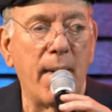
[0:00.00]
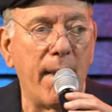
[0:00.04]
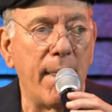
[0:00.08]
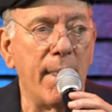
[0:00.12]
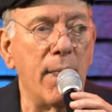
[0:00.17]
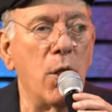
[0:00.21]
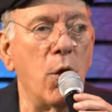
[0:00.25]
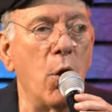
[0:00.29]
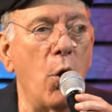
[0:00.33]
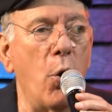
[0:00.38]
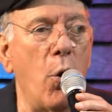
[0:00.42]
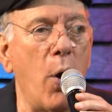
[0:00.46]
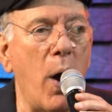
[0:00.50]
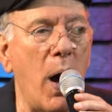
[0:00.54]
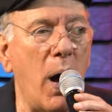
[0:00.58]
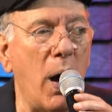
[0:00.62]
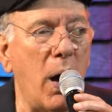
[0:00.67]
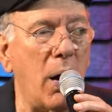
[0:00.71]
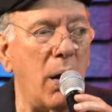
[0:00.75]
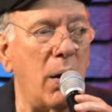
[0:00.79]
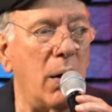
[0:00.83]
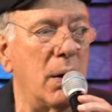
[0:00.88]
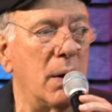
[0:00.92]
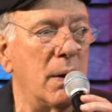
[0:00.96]

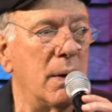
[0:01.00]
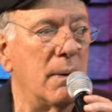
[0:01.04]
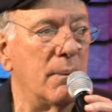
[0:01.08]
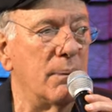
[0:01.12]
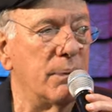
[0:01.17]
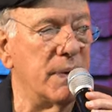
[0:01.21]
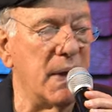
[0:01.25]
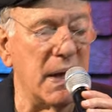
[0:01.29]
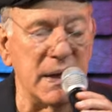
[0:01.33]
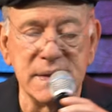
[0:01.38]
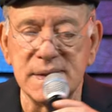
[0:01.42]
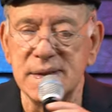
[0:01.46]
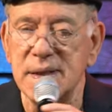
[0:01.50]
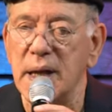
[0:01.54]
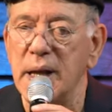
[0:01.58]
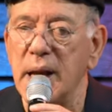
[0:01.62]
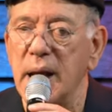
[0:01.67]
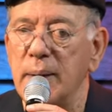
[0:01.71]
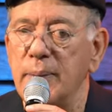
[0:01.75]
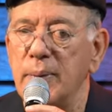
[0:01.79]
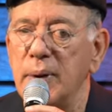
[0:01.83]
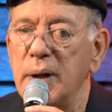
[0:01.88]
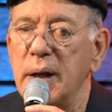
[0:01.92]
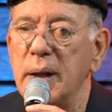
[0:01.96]
Noach, that's the
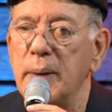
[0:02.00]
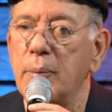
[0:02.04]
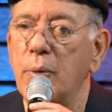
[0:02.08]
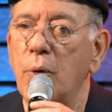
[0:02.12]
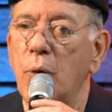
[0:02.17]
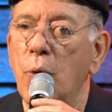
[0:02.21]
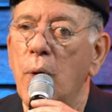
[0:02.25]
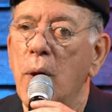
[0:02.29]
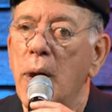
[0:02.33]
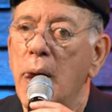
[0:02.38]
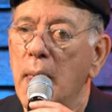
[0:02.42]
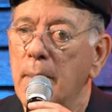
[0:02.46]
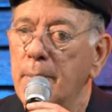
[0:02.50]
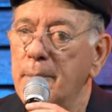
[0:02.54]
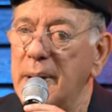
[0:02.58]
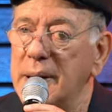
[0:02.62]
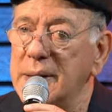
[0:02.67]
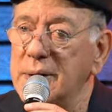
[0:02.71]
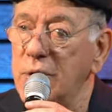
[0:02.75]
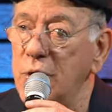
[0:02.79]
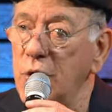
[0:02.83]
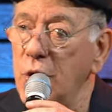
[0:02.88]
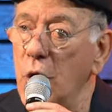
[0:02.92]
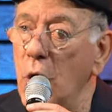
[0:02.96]
name in Hebrew.
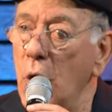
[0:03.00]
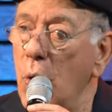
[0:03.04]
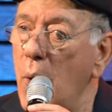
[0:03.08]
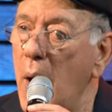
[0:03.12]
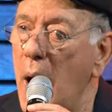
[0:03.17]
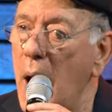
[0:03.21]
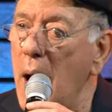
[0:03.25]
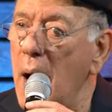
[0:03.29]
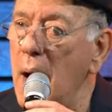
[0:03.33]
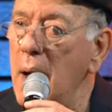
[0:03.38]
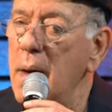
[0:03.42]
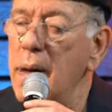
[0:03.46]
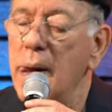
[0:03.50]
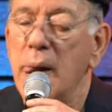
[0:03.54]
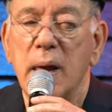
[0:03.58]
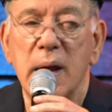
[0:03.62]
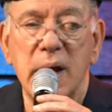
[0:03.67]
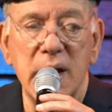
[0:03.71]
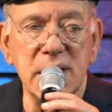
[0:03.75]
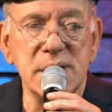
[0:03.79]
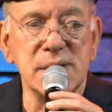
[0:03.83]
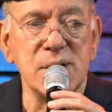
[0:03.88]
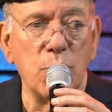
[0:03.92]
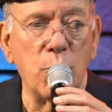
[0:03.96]
But Noah
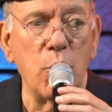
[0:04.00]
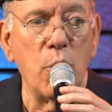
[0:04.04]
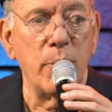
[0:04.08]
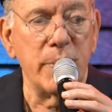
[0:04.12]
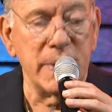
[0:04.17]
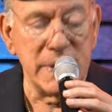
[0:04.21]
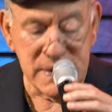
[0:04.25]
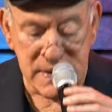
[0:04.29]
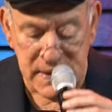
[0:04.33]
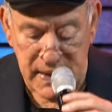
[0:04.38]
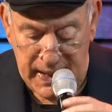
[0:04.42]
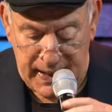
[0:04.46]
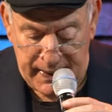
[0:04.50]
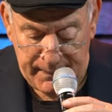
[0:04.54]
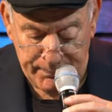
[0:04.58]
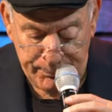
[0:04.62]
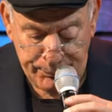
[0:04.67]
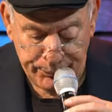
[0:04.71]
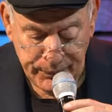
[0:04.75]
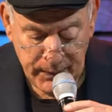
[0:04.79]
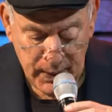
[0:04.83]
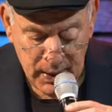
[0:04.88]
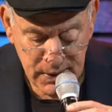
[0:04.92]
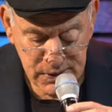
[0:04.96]
is a woman's name.
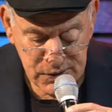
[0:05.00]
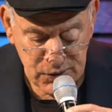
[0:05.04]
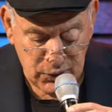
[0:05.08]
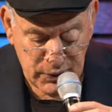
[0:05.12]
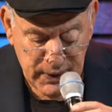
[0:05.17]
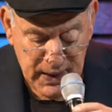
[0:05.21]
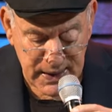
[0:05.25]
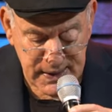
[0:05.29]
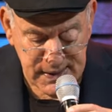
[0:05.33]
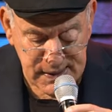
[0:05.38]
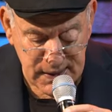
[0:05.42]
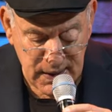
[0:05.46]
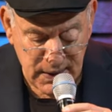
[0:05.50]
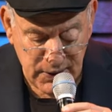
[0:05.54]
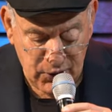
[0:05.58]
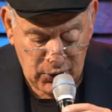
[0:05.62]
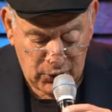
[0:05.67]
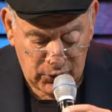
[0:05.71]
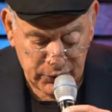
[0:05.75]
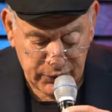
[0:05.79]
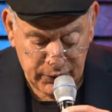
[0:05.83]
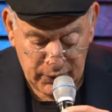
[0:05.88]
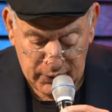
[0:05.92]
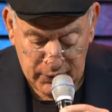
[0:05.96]
So that's the
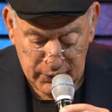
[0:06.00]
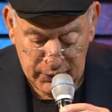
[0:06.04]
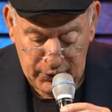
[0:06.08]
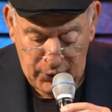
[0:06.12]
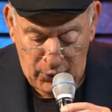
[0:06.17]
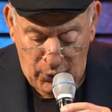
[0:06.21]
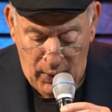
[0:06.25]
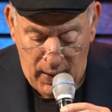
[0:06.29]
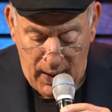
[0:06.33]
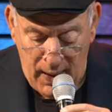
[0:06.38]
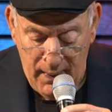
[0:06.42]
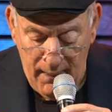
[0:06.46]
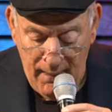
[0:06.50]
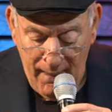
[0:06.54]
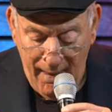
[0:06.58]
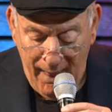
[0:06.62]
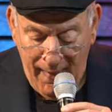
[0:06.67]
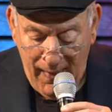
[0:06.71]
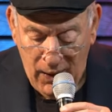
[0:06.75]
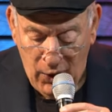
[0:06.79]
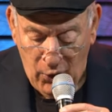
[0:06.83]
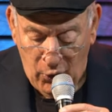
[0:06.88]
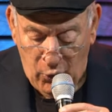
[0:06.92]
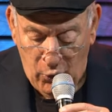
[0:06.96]
daughter, Noah,
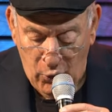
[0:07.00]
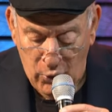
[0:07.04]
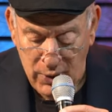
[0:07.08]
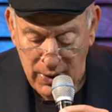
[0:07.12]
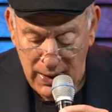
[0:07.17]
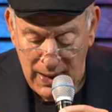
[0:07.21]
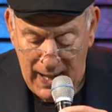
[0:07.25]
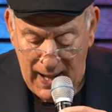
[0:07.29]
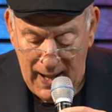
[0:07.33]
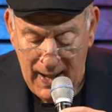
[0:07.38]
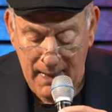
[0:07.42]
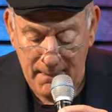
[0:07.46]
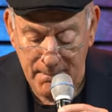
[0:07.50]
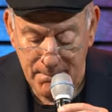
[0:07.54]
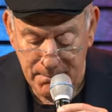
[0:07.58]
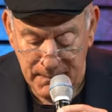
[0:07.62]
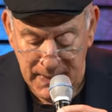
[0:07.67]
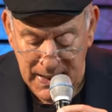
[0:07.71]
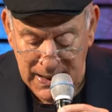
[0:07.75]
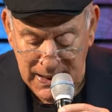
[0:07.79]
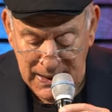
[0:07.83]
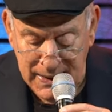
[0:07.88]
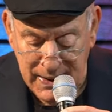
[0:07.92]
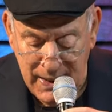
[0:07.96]
Hogla,
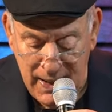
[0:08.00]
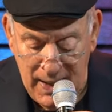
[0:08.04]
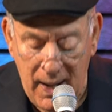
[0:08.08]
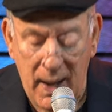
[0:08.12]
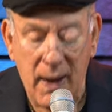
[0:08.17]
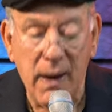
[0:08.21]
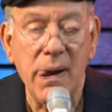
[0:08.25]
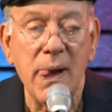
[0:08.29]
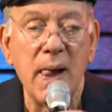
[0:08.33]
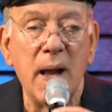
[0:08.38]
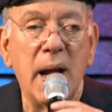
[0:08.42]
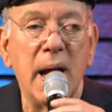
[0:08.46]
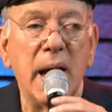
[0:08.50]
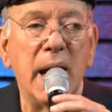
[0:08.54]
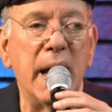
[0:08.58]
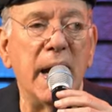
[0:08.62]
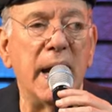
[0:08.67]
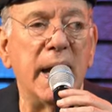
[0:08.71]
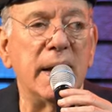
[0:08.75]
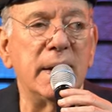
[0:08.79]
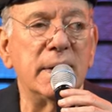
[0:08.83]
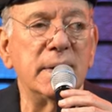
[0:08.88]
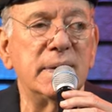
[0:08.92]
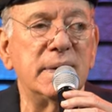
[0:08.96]
Milka,
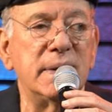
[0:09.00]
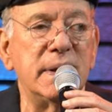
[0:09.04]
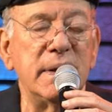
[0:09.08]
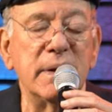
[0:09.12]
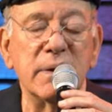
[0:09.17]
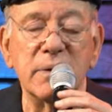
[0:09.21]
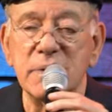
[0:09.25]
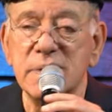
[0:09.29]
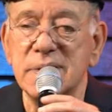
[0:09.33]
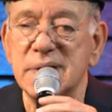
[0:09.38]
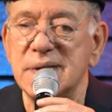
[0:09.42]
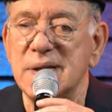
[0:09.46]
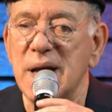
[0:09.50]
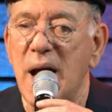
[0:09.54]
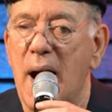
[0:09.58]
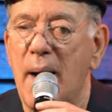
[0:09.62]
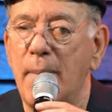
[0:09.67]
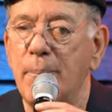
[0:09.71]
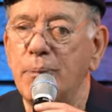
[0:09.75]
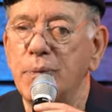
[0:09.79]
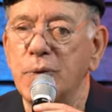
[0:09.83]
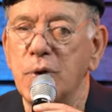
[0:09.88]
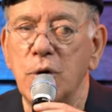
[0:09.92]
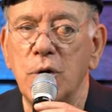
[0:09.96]
and
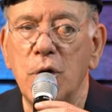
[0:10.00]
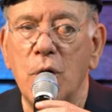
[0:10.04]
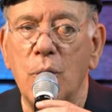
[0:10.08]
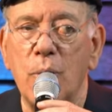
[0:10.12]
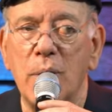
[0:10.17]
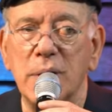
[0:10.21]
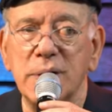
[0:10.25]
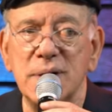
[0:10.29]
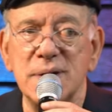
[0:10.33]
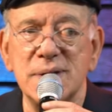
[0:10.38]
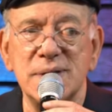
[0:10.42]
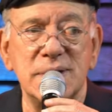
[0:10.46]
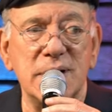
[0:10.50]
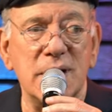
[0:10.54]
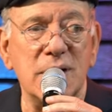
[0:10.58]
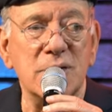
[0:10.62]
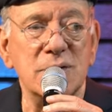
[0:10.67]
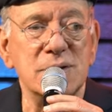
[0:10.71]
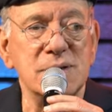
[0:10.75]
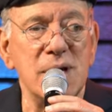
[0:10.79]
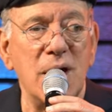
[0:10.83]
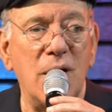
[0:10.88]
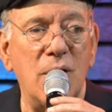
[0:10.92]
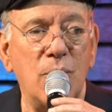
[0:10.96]
Tirza. You know what is
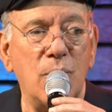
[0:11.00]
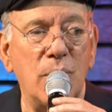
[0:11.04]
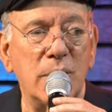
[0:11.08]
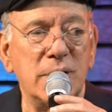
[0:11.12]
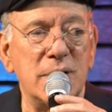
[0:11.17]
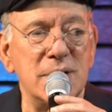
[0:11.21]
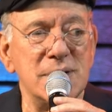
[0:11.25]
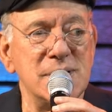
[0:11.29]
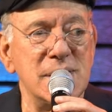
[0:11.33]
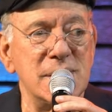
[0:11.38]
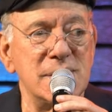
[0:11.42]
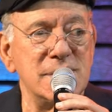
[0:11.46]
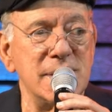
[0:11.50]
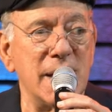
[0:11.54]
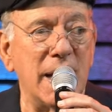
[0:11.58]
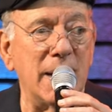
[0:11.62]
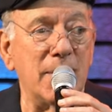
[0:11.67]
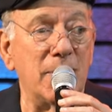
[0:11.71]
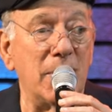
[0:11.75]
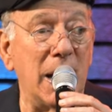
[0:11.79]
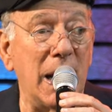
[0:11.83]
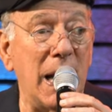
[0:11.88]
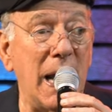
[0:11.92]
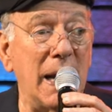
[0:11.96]
Tirza? What is this
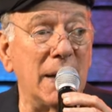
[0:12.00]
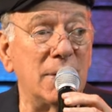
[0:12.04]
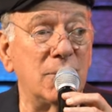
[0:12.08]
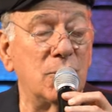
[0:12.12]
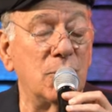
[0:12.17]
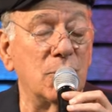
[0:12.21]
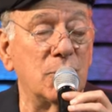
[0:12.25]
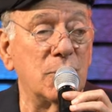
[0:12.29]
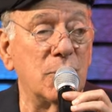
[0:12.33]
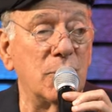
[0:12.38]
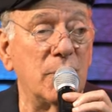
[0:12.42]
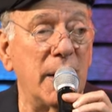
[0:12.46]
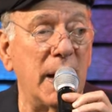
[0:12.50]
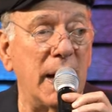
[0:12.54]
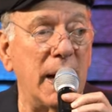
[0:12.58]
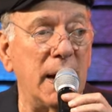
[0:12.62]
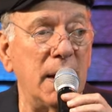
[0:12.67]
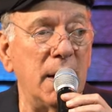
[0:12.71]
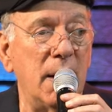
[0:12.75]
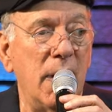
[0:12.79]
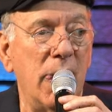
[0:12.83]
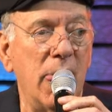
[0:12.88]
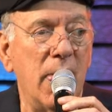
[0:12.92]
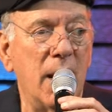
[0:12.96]
name led to
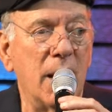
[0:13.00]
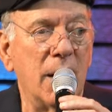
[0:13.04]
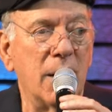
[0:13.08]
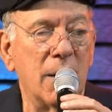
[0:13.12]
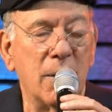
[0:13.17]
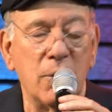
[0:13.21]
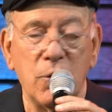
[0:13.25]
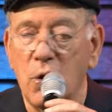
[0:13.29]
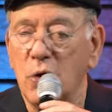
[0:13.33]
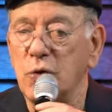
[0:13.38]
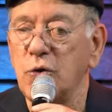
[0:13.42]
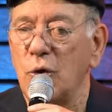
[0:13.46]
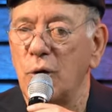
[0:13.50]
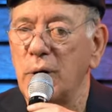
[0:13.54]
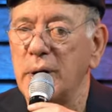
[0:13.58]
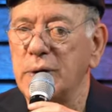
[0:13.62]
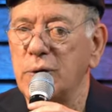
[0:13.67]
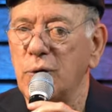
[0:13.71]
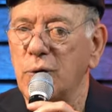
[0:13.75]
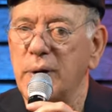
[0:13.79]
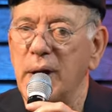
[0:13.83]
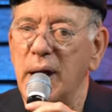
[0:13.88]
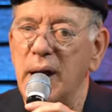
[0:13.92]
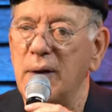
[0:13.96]
today? Not only
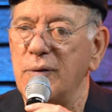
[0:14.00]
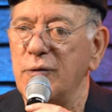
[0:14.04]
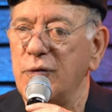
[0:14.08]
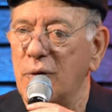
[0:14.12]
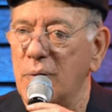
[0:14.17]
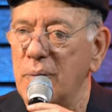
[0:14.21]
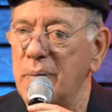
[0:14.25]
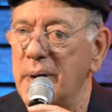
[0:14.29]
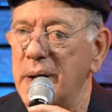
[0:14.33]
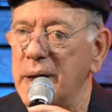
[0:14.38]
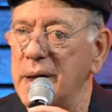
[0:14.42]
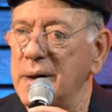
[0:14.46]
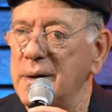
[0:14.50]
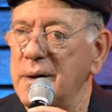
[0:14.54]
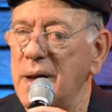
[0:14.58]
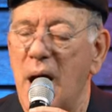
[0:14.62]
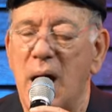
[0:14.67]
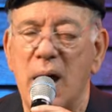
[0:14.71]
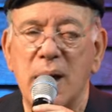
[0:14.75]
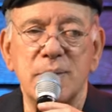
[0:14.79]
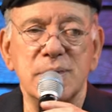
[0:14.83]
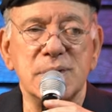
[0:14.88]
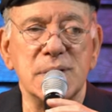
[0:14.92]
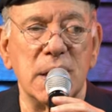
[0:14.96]
today, for many
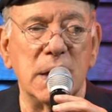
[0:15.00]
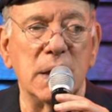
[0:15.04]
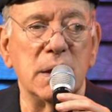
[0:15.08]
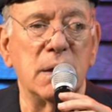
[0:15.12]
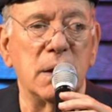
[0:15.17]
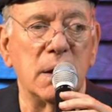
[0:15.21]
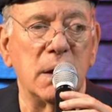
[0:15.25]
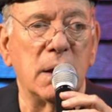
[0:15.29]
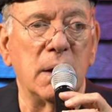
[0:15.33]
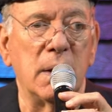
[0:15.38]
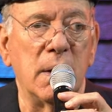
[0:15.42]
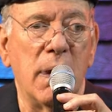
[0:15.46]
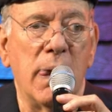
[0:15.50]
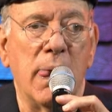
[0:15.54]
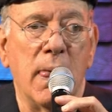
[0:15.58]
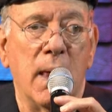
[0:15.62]
times in the